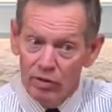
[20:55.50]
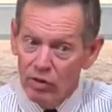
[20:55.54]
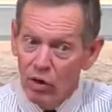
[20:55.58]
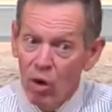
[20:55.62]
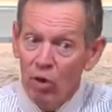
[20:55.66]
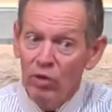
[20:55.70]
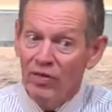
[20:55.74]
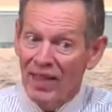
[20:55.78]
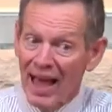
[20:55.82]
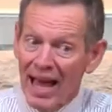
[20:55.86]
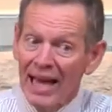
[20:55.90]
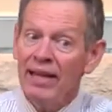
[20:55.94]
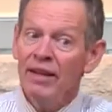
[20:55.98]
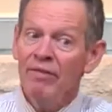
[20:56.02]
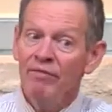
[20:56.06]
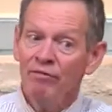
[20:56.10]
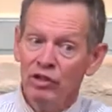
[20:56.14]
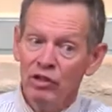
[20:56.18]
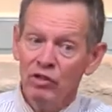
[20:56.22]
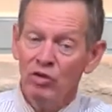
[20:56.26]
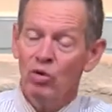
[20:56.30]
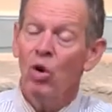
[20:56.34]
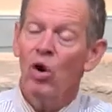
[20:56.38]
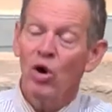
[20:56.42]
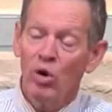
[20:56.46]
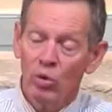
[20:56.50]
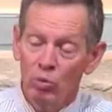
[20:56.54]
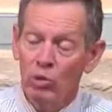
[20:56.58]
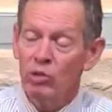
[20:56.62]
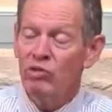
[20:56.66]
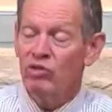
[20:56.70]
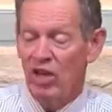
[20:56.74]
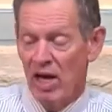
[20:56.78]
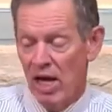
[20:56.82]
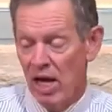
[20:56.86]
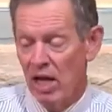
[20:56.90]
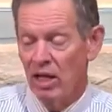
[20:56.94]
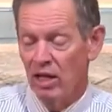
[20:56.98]
Though that inventory will
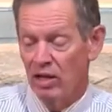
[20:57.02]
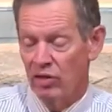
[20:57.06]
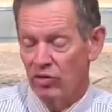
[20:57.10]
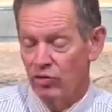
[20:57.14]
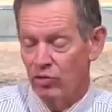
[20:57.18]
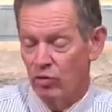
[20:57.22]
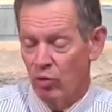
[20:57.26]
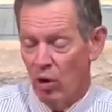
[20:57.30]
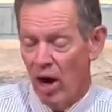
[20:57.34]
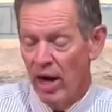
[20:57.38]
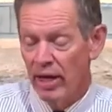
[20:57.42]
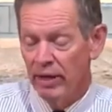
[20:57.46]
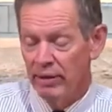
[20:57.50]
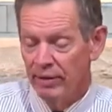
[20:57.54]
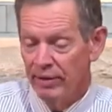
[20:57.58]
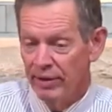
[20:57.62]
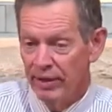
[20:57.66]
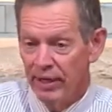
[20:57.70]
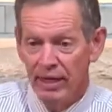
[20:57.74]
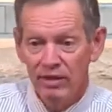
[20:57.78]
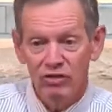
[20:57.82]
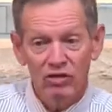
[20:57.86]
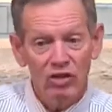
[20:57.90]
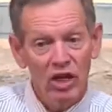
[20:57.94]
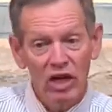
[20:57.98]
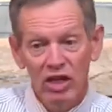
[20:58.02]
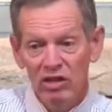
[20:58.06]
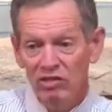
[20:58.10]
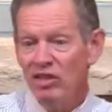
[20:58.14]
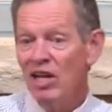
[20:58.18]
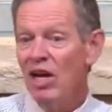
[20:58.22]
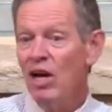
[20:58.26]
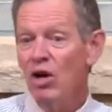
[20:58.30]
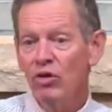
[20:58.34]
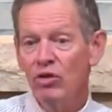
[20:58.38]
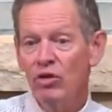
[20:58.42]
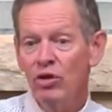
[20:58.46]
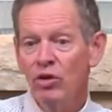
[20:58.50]
tell us, right? It's going to
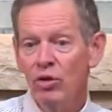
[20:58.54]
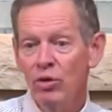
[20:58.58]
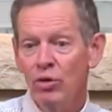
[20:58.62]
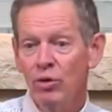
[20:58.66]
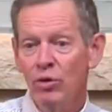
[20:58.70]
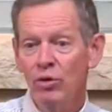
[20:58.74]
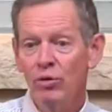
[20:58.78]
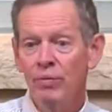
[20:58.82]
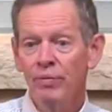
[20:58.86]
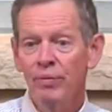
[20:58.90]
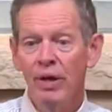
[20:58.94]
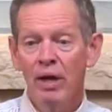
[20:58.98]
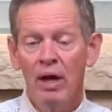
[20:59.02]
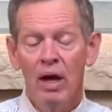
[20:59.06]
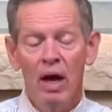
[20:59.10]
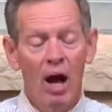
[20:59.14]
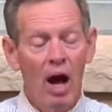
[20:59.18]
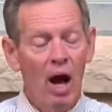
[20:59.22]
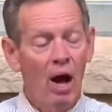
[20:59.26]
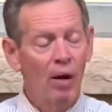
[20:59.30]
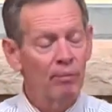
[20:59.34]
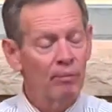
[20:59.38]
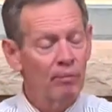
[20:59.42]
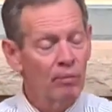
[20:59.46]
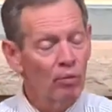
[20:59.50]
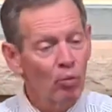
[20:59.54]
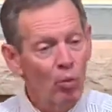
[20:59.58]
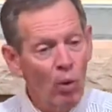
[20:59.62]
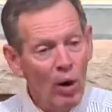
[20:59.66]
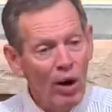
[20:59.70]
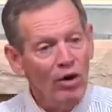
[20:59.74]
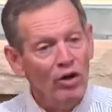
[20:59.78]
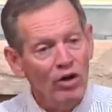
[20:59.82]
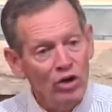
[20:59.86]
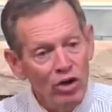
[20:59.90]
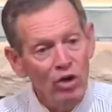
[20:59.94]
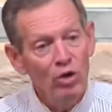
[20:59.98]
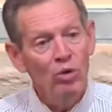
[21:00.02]
tell you
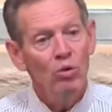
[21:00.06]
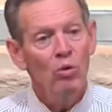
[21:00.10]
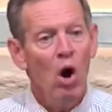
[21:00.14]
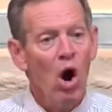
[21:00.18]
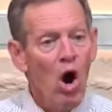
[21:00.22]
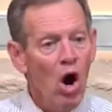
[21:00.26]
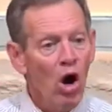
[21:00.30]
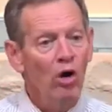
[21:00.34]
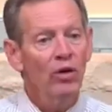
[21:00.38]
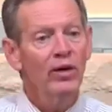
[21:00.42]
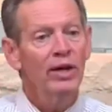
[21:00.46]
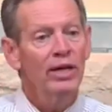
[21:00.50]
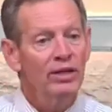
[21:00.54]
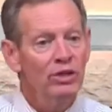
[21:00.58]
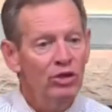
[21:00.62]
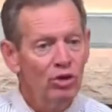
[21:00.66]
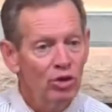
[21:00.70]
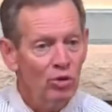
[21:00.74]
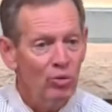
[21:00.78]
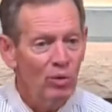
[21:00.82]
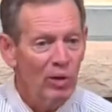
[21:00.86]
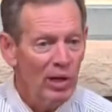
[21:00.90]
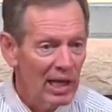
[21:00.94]
where you are in your